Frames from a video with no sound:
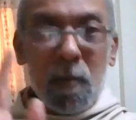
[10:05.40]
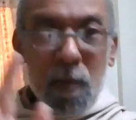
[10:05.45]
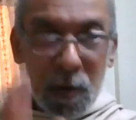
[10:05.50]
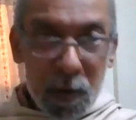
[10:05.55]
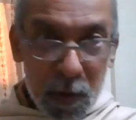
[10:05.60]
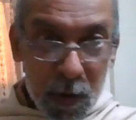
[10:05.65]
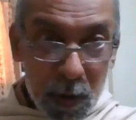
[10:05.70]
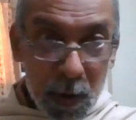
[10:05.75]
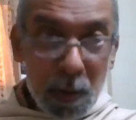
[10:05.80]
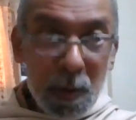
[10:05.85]

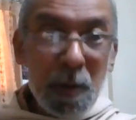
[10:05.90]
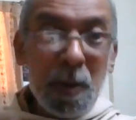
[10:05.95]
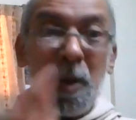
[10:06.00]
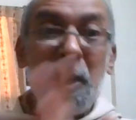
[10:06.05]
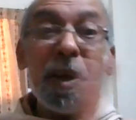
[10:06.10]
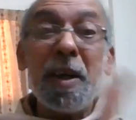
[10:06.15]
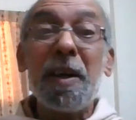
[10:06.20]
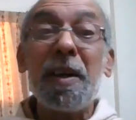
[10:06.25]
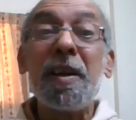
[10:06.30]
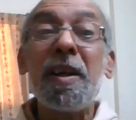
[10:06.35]
So,
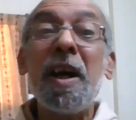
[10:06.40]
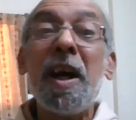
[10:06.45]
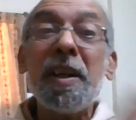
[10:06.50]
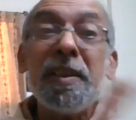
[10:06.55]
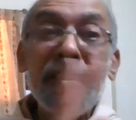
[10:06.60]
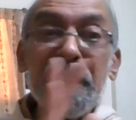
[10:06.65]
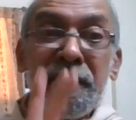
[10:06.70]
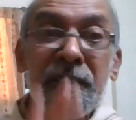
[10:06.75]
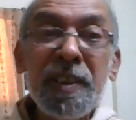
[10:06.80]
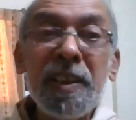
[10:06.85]

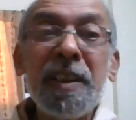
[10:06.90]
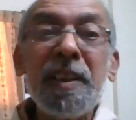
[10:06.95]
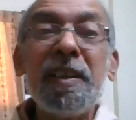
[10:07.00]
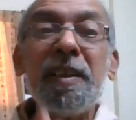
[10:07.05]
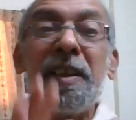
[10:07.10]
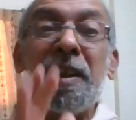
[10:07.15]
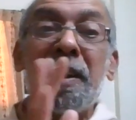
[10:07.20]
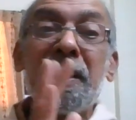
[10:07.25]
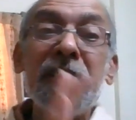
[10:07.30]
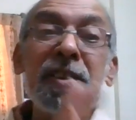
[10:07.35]

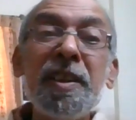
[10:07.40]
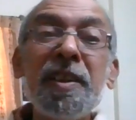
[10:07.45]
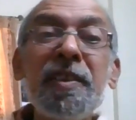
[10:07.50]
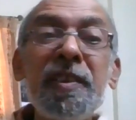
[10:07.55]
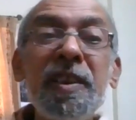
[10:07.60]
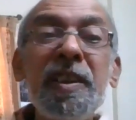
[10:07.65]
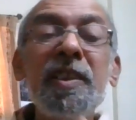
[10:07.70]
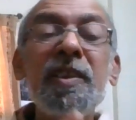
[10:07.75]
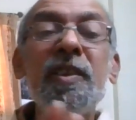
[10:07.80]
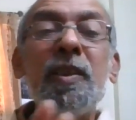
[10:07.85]
rajasik, rajas
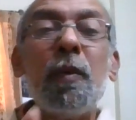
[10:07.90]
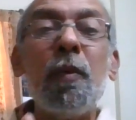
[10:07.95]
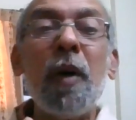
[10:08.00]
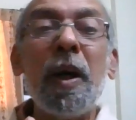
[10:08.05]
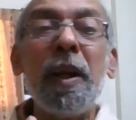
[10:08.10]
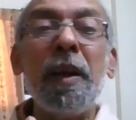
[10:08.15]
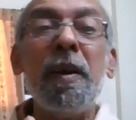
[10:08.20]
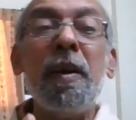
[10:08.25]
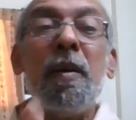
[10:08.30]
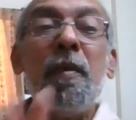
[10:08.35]
is the
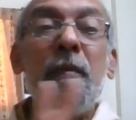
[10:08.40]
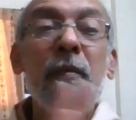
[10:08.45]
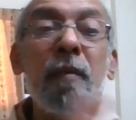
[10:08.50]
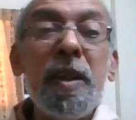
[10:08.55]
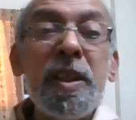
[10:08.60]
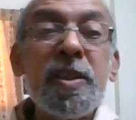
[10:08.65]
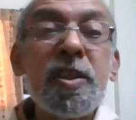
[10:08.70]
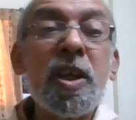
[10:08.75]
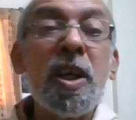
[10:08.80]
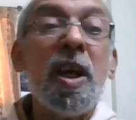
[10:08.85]
one
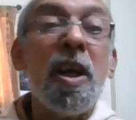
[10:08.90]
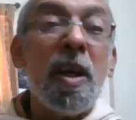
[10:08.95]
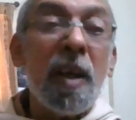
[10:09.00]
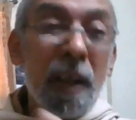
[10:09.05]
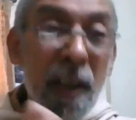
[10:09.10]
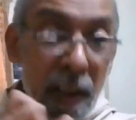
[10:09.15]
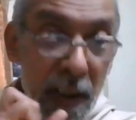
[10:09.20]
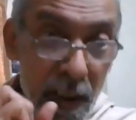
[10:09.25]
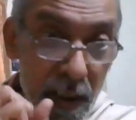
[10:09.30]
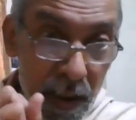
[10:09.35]
which
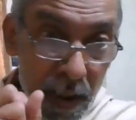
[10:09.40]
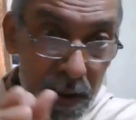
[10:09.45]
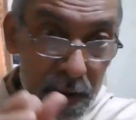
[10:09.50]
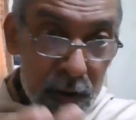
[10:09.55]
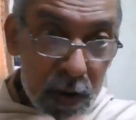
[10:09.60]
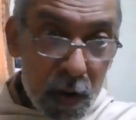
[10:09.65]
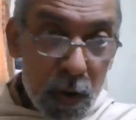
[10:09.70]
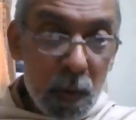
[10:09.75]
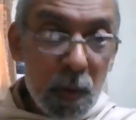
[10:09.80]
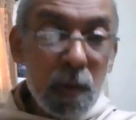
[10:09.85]

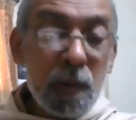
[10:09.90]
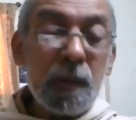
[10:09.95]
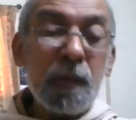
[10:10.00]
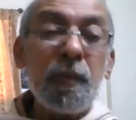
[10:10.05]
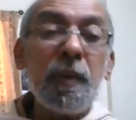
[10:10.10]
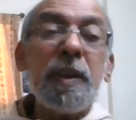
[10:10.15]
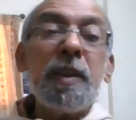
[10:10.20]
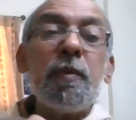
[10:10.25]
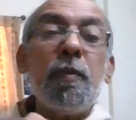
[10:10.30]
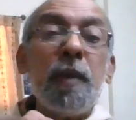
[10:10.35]
controls,
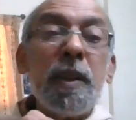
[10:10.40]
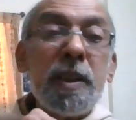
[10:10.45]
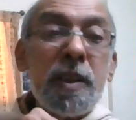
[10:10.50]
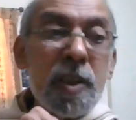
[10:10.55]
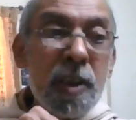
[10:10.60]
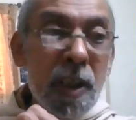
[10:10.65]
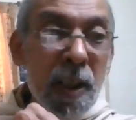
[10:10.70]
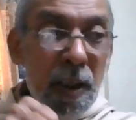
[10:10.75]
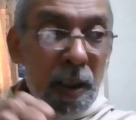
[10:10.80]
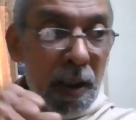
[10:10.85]
which
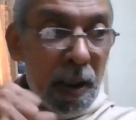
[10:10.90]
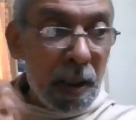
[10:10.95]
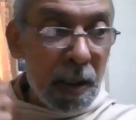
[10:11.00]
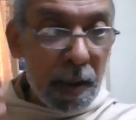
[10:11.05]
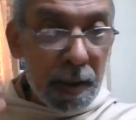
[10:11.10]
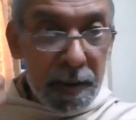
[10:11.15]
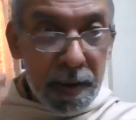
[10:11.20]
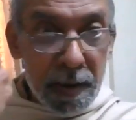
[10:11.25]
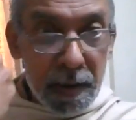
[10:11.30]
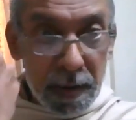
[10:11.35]

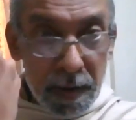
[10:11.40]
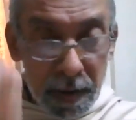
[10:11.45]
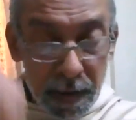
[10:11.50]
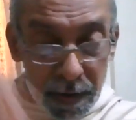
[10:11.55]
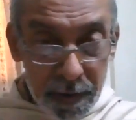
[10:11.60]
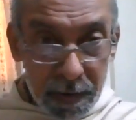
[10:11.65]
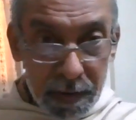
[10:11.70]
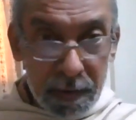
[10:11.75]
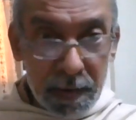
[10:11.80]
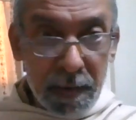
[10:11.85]

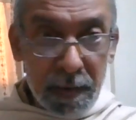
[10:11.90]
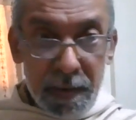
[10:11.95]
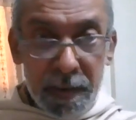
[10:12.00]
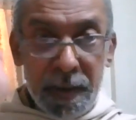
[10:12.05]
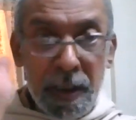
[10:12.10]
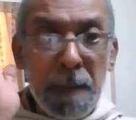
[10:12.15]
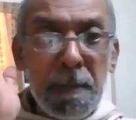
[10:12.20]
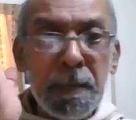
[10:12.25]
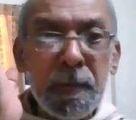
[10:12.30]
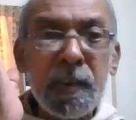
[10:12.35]

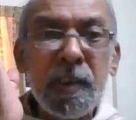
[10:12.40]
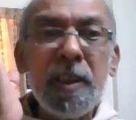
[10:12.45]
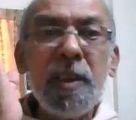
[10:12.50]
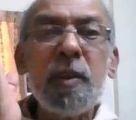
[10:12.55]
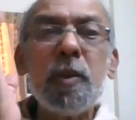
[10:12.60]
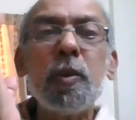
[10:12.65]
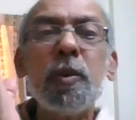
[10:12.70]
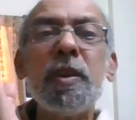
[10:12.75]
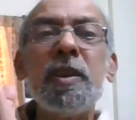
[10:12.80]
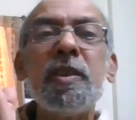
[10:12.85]
jumps
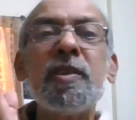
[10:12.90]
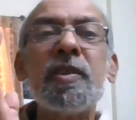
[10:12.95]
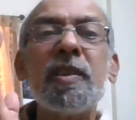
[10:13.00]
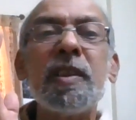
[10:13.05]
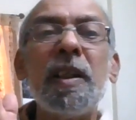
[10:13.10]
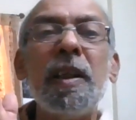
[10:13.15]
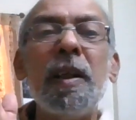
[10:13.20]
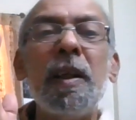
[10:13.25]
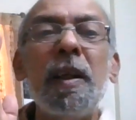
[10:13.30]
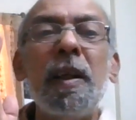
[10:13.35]
into this
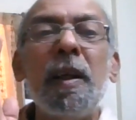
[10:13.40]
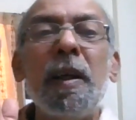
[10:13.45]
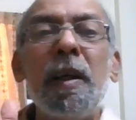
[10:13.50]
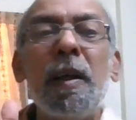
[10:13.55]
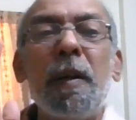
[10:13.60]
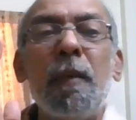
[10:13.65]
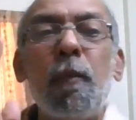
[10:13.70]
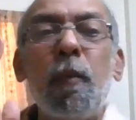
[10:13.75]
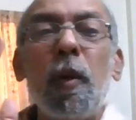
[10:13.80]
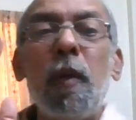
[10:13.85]

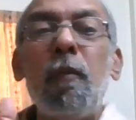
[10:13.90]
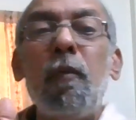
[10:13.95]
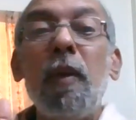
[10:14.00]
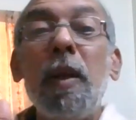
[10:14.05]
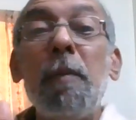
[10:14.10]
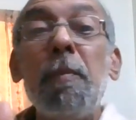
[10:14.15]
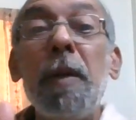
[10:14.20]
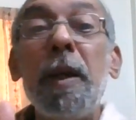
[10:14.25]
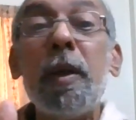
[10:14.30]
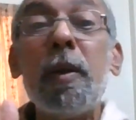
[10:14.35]

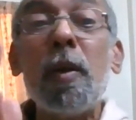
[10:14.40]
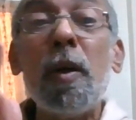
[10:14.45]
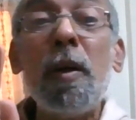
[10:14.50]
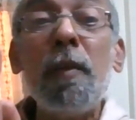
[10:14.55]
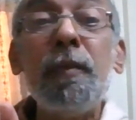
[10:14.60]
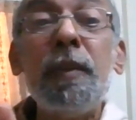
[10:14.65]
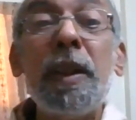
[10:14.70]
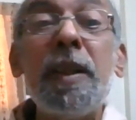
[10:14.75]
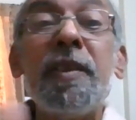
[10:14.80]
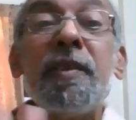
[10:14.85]
fulfillment of
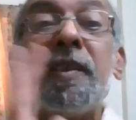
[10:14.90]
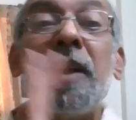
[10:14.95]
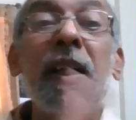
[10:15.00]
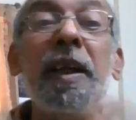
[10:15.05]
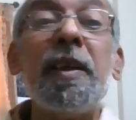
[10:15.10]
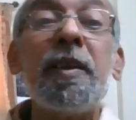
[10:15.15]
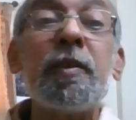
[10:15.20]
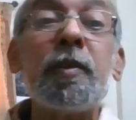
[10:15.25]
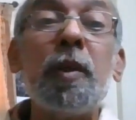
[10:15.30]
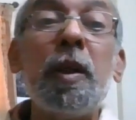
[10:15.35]
the
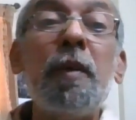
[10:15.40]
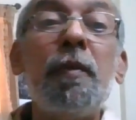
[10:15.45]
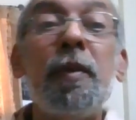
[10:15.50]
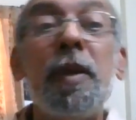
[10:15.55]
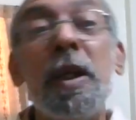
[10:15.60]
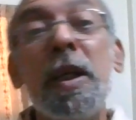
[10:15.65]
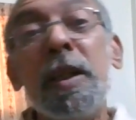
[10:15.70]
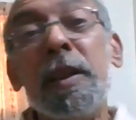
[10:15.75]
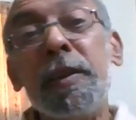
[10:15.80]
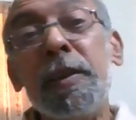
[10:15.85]
desires of
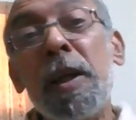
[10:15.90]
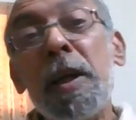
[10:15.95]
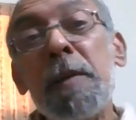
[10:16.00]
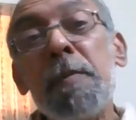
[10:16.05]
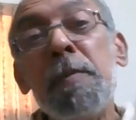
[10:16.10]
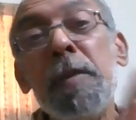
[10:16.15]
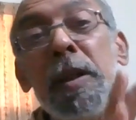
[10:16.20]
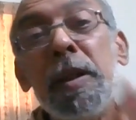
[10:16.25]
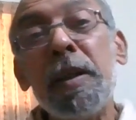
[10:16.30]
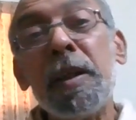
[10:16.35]

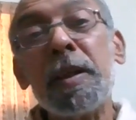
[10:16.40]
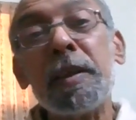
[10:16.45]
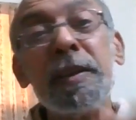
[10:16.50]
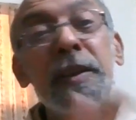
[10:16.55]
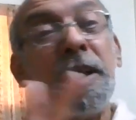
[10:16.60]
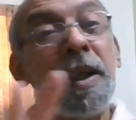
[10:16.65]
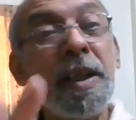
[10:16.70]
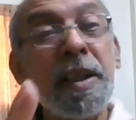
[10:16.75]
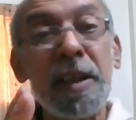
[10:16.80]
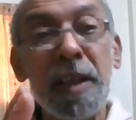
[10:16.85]
dharma, artha
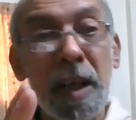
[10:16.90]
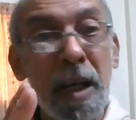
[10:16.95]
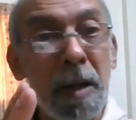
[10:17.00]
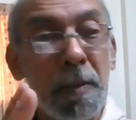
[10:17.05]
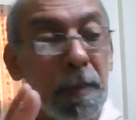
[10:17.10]
and kama.